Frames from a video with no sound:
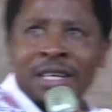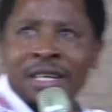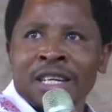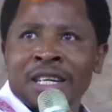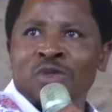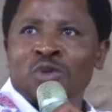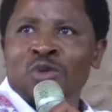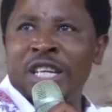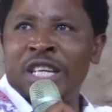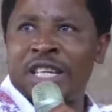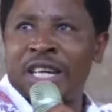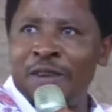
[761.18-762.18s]

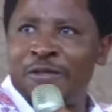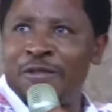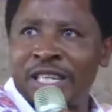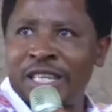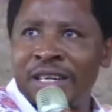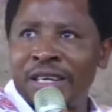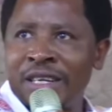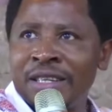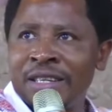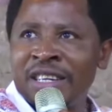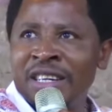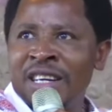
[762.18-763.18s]
Witchcraft. La
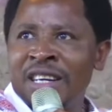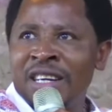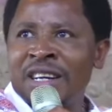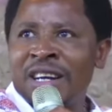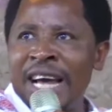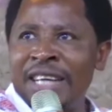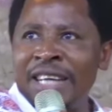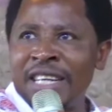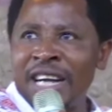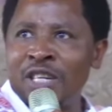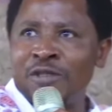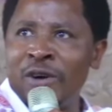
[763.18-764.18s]
sorcellerie. Rising
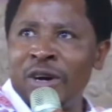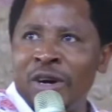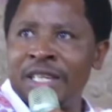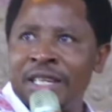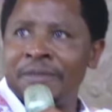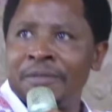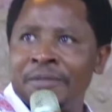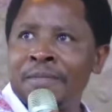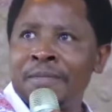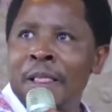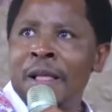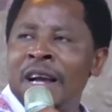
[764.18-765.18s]
and falling.
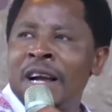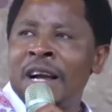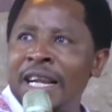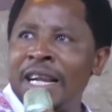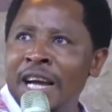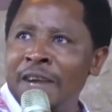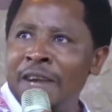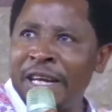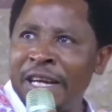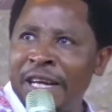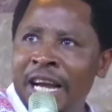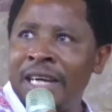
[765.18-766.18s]
L'échec. Career
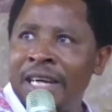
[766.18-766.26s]
failure.